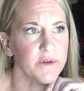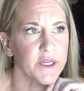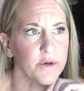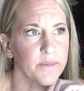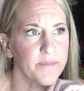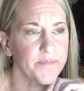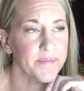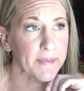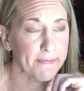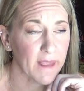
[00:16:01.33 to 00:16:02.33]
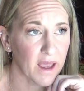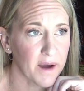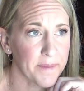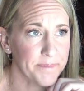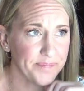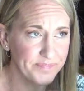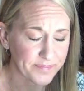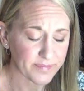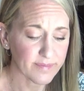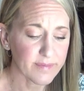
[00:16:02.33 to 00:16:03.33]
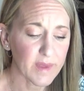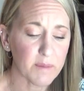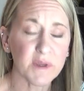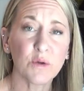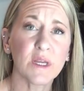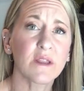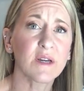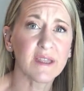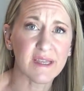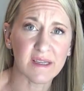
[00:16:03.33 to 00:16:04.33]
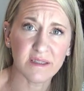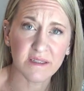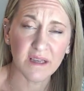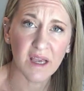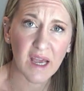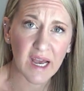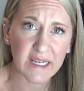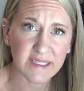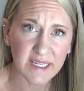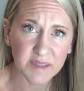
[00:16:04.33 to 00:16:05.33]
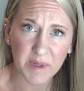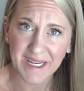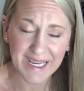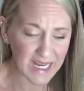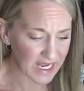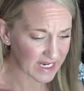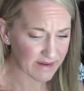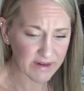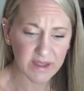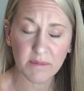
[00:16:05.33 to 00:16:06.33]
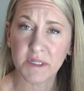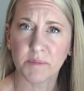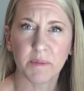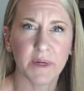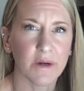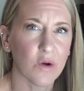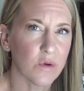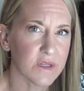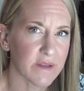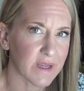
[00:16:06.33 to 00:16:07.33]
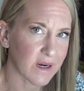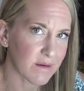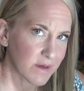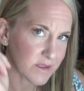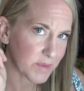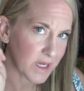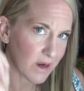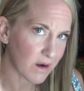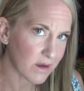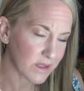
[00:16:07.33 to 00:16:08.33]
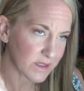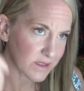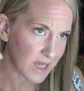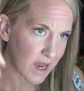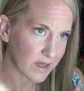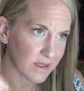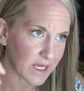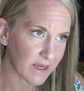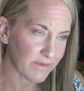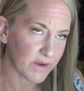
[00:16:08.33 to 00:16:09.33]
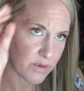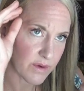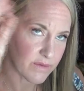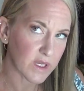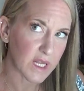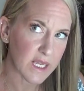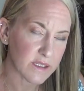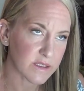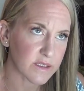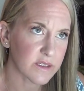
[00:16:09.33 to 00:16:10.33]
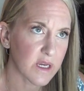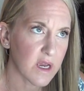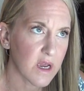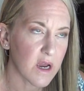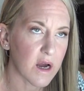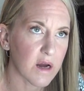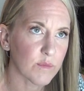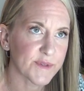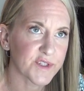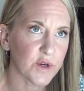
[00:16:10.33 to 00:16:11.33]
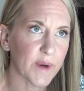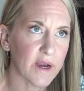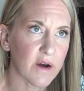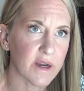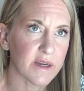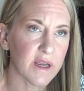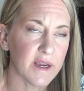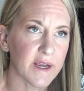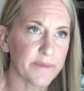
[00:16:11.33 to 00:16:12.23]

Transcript: for you. But you could look at this assessment, and everything must be pure gold on there. It must be all exactly, if you have cleansed on what's going on